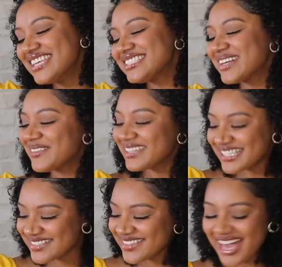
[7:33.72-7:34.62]
So
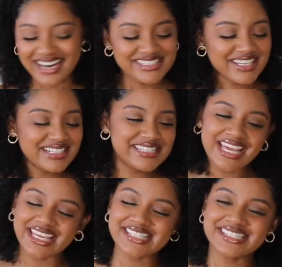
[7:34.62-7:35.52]
because of that, I started
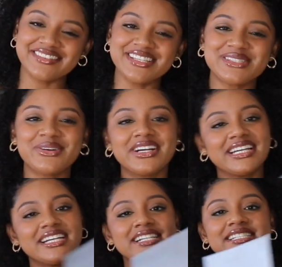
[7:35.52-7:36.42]
taking serious
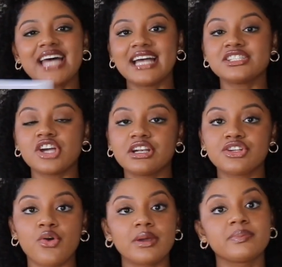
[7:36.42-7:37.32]
orders. I started
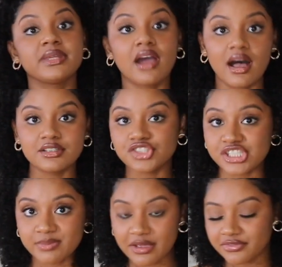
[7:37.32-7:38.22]
going beyond
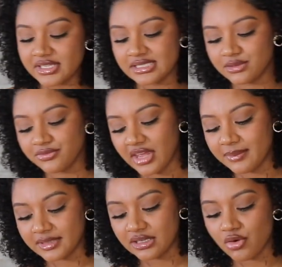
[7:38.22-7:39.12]
just my friends and
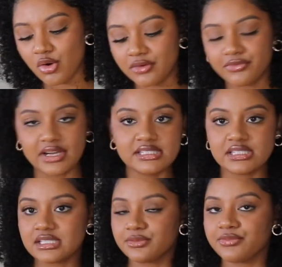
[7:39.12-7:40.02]
family or
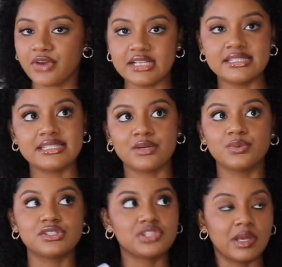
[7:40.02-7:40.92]
friends of friends. It
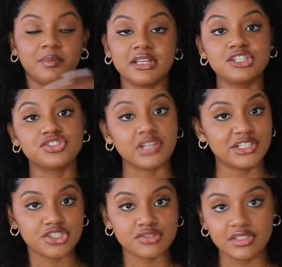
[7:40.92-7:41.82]
was complete
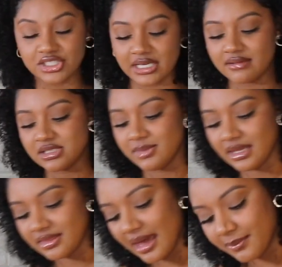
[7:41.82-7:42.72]
strangers reaching out to me
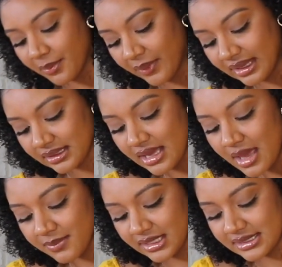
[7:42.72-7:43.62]
at that point
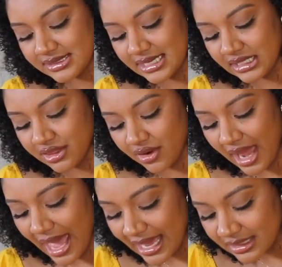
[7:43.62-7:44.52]
because they either
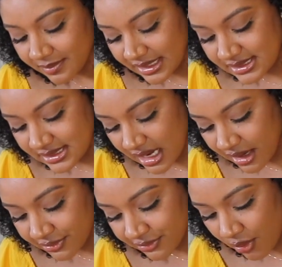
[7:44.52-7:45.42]
had my stuff